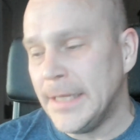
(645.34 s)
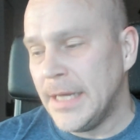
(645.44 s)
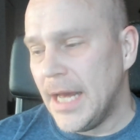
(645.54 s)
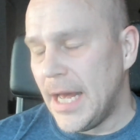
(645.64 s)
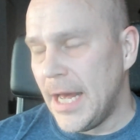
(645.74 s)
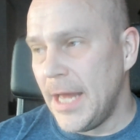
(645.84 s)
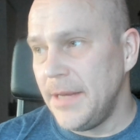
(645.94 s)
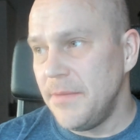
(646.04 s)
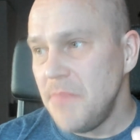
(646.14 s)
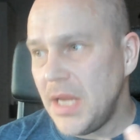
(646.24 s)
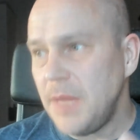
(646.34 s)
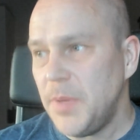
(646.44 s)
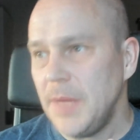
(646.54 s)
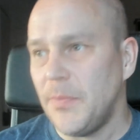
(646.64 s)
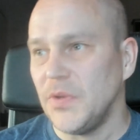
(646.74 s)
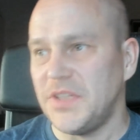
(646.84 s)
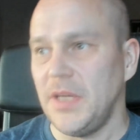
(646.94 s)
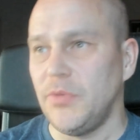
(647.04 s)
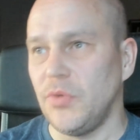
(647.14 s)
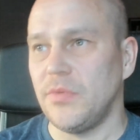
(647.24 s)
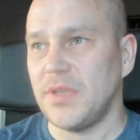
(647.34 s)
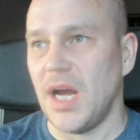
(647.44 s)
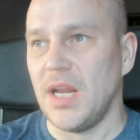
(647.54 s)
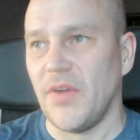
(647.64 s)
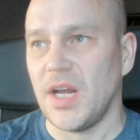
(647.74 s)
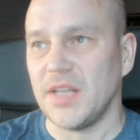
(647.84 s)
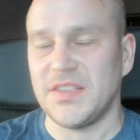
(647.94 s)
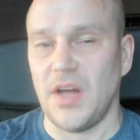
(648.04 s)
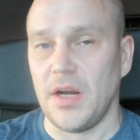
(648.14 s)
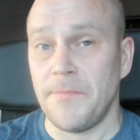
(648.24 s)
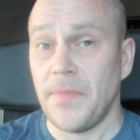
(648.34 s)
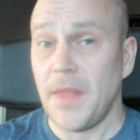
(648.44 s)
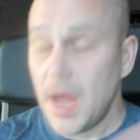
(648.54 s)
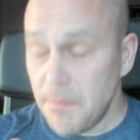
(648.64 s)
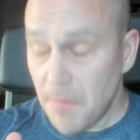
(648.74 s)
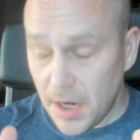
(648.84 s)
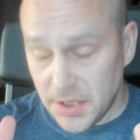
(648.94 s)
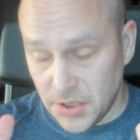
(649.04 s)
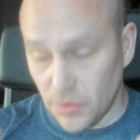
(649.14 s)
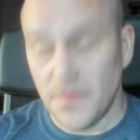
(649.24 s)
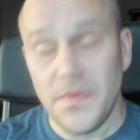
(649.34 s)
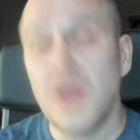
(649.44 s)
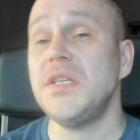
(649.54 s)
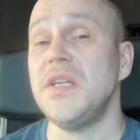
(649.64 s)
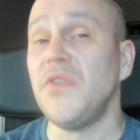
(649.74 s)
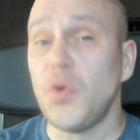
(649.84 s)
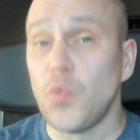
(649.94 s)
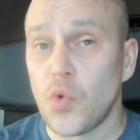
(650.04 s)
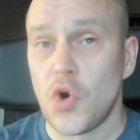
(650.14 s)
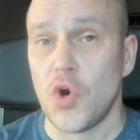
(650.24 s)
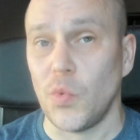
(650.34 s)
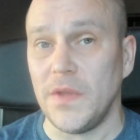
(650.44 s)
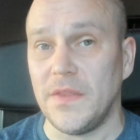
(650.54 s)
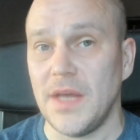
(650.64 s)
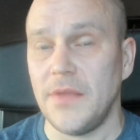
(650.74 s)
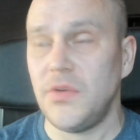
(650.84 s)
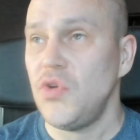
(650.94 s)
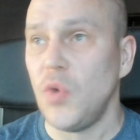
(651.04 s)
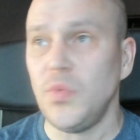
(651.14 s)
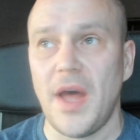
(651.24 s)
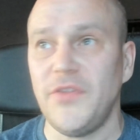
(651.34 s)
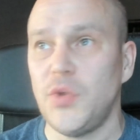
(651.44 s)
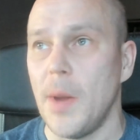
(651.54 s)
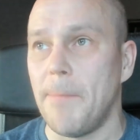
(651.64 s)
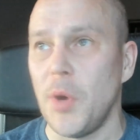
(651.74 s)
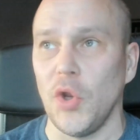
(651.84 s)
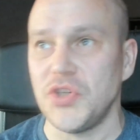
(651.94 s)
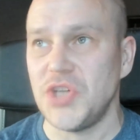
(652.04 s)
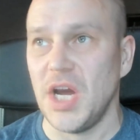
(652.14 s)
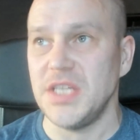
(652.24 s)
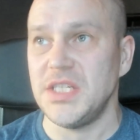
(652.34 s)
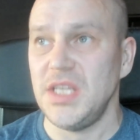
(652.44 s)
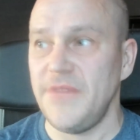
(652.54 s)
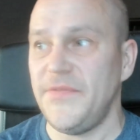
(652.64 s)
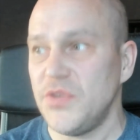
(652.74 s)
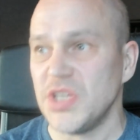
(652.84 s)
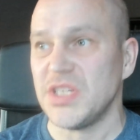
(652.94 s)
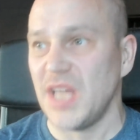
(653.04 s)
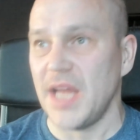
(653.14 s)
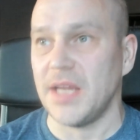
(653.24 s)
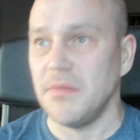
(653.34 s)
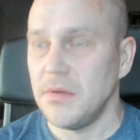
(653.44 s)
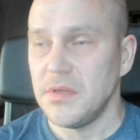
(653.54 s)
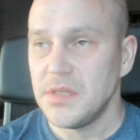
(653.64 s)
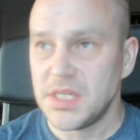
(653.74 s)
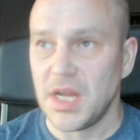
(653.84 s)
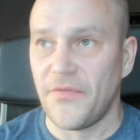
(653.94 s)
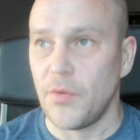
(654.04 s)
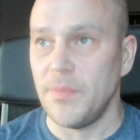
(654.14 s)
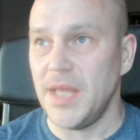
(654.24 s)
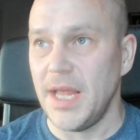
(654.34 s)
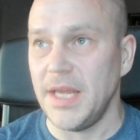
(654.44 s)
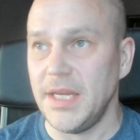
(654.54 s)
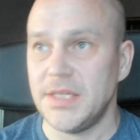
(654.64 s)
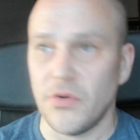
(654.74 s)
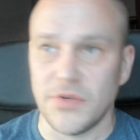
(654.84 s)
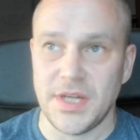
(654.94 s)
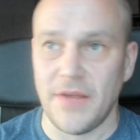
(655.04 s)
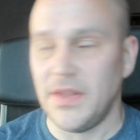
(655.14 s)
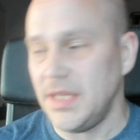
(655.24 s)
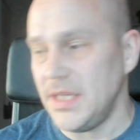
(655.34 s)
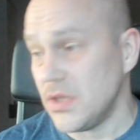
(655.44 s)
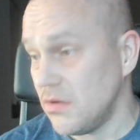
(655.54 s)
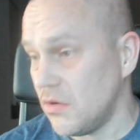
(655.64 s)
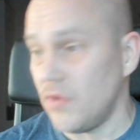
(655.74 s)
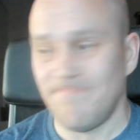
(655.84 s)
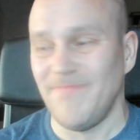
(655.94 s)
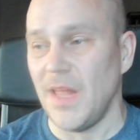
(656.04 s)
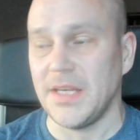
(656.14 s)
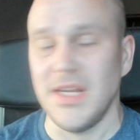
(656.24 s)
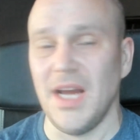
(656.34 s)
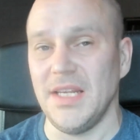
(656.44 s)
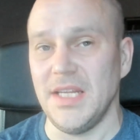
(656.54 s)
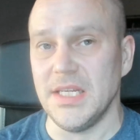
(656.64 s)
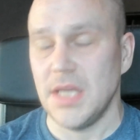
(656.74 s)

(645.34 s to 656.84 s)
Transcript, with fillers: And many people seem to kind of uh, got stuck. And mind you, there's nothing wrong with that. You don't have to apologize if you just like stuff from the eighties or seventies or like nineties.